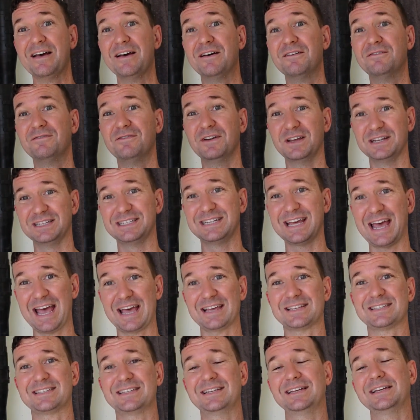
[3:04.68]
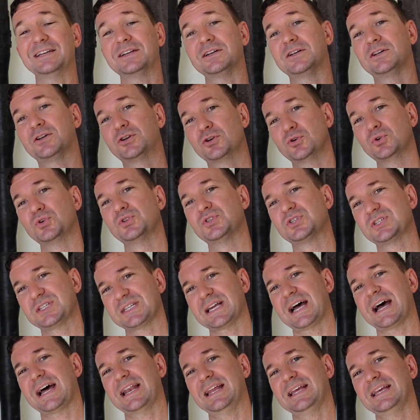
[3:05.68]
Fantastic, good
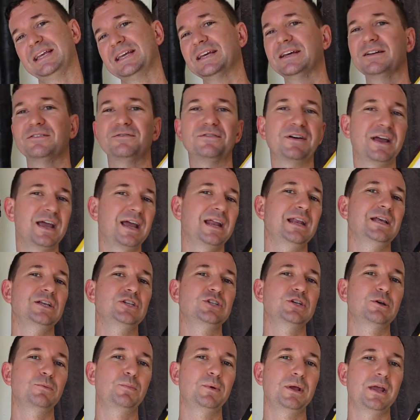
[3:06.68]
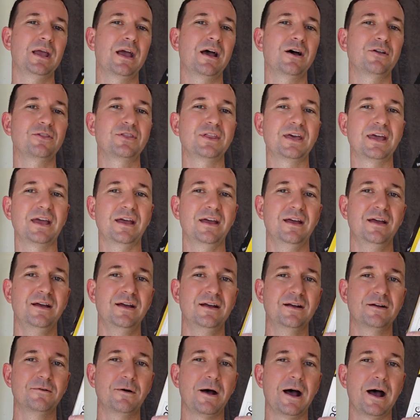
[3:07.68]
starting kit for any chippy out there.
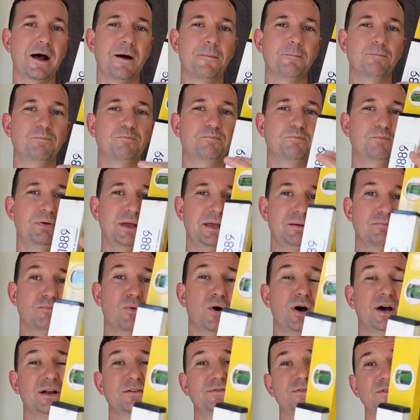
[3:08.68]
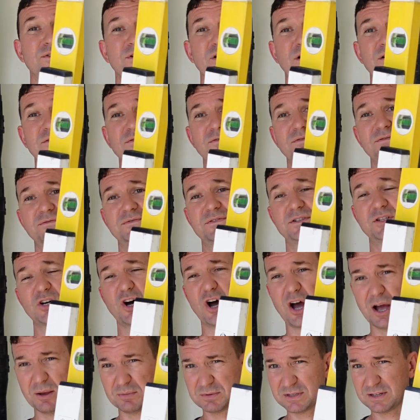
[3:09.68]
Be mindful of
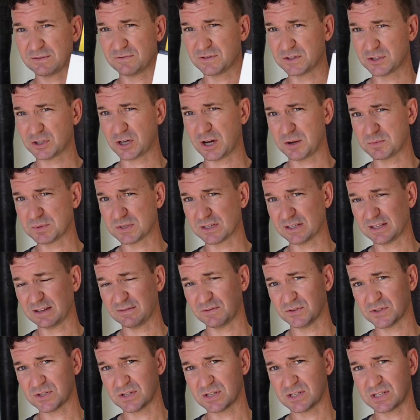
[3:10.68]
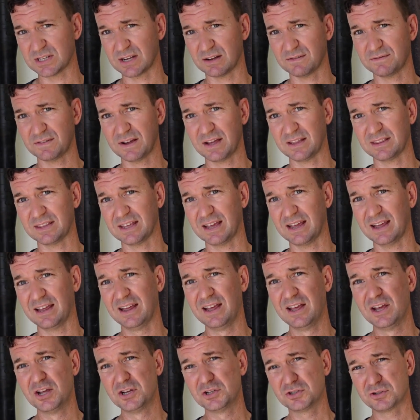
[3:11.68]
different types of levels and stuff out there.
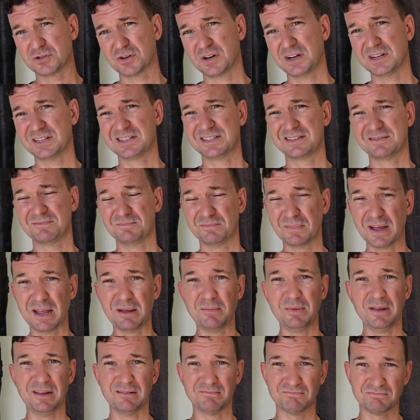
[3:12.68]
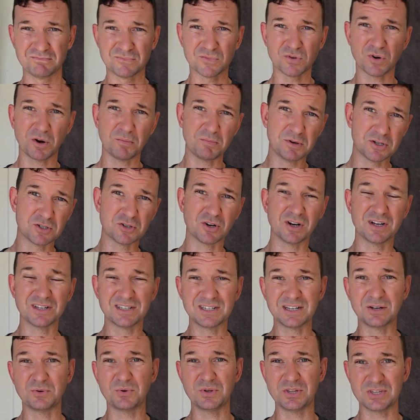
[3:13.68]
Try and probably try and
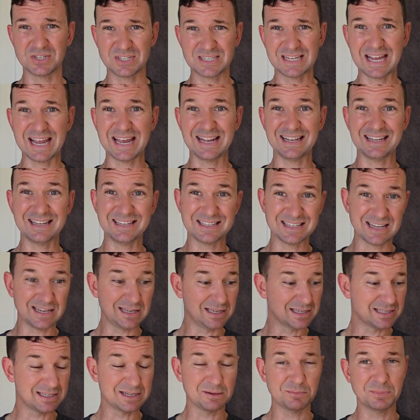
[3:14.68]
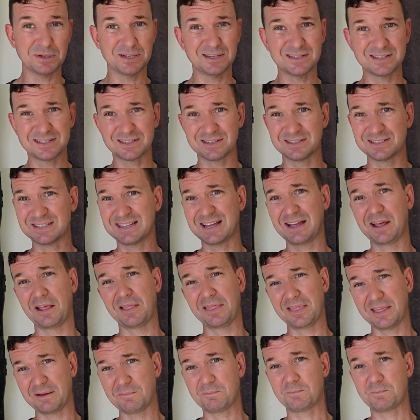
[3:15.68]
stick with your Stanleys and your Stabilas, because they're